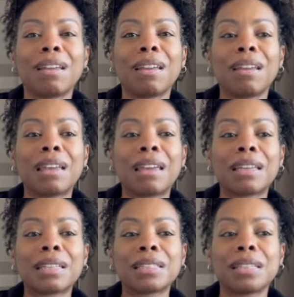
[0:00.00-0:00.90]

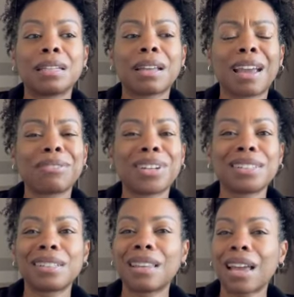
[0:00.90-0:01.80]
And after I
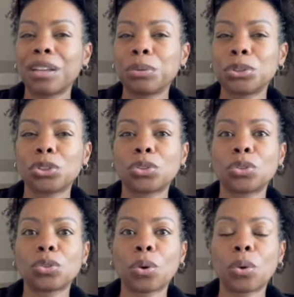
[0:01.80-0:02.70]
did that, it was
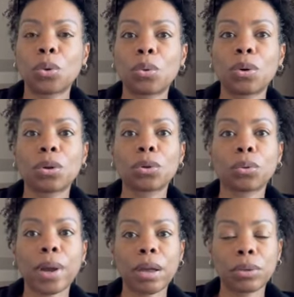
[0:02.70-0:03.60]
so
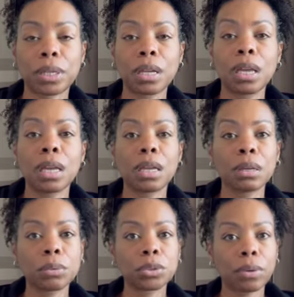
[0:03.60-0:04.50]
crowded.
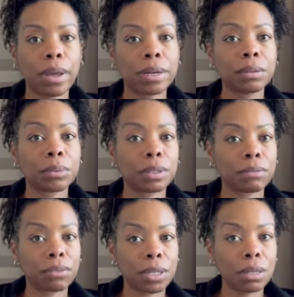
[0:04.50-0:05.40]
It was crowded with the
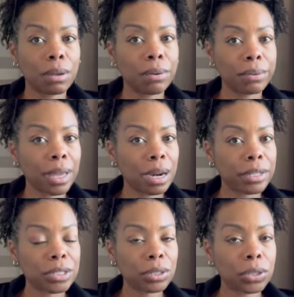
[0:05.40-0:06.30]
video that I
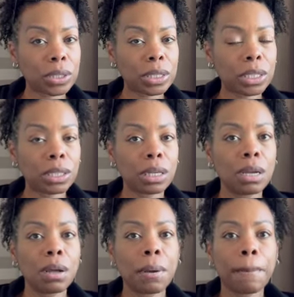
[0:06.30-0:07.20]
took earlier,
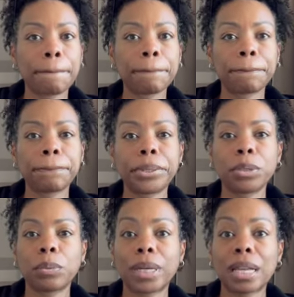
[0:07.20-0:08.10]

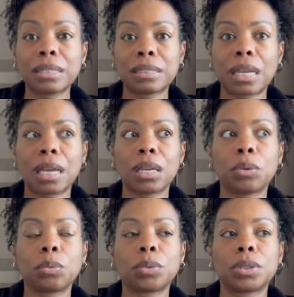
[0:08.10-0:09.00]
but when I say
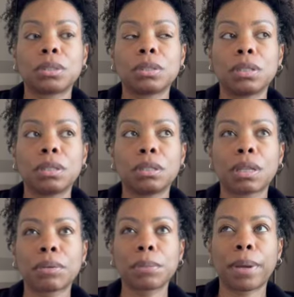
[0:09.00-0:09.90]
it was,
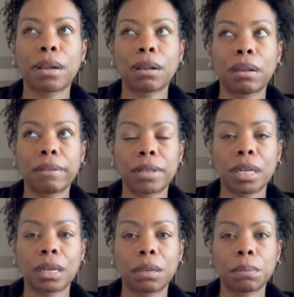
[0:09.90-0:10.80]
that was about 11
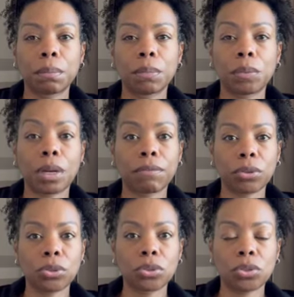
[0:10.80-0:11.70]
a.m. when I
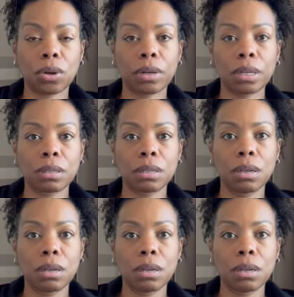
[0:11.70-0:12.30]
first started